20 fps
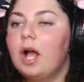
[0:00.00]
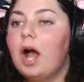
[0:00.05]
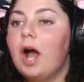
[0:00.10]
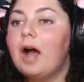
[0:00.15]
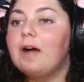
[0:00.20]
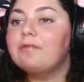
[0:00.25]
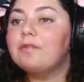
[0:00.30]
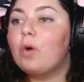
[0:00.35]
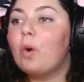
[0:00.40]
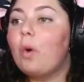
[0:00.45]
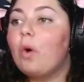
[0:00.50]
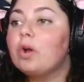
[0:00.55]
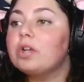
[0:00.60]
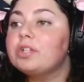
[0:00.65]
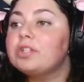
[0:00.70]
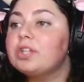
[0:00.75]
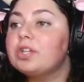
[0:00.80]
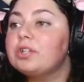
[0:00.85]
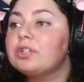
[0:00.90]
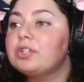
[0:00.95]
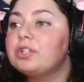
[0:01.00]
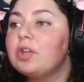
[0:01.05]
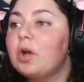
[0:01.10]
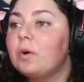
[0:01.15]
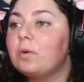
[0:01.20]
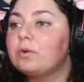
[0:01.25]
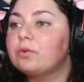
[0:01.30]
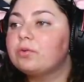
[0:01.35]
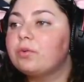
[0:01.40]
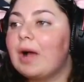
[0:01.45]
Of course there's
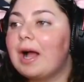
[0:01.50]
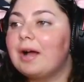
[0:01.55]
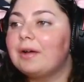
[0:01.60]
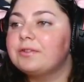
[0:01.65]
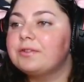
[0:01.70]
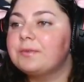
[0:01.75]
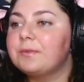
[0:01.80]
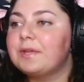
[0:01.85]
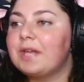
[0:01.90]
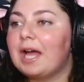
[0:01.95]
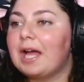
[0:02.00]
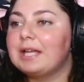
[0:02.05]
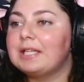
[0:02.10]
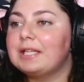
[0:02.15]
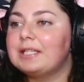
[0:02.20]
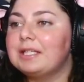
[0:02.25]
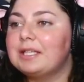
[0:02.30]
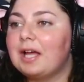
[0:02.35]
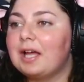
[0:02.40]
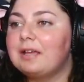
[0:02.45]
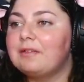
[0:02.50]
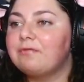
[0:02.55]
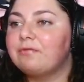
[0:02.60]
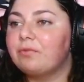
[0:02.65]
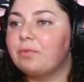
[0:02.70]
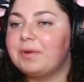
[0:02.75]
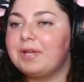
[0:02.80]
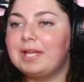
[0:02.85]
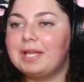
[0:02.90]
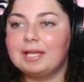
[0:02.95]
no crowns when I need a
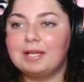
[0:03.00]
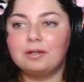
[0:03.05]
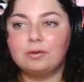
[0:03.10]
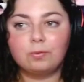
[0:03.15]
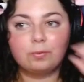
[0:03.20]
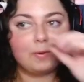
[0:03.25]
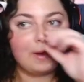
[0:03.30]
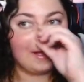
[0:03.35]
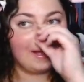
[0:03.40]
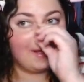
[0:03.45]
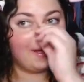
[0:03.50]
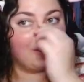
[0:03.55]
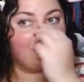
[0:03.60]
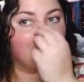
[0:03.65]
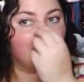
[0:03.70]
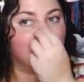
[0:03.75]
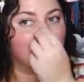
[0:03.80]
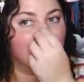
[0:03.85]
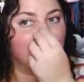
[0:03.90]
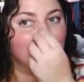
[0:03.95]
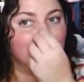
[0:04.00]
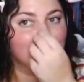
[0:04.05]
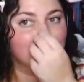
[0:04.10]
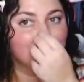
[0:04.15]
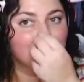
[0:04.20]
freaking crown.